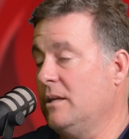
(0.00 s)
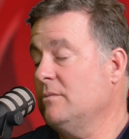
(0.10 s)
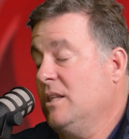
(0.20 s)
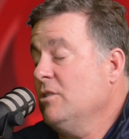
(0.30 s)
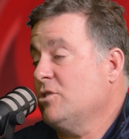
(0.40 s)

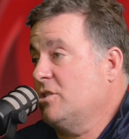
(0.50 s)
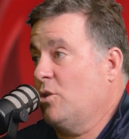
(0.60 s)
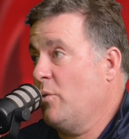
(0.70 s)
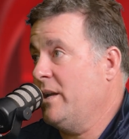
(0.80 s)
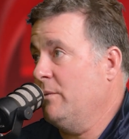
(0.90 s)
They're just
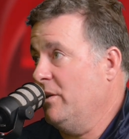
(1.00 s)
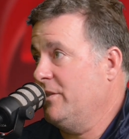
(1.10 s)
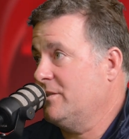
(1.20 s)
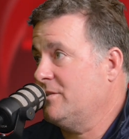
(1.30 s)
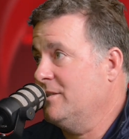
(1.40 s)
agreeing
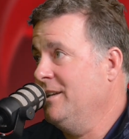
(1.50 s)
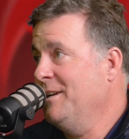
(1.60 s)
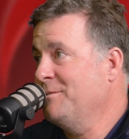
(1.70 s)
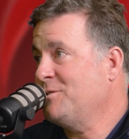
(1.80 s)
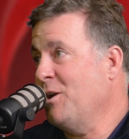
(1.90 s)
with us.
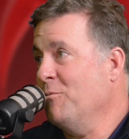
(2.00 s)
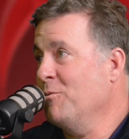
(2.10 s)
So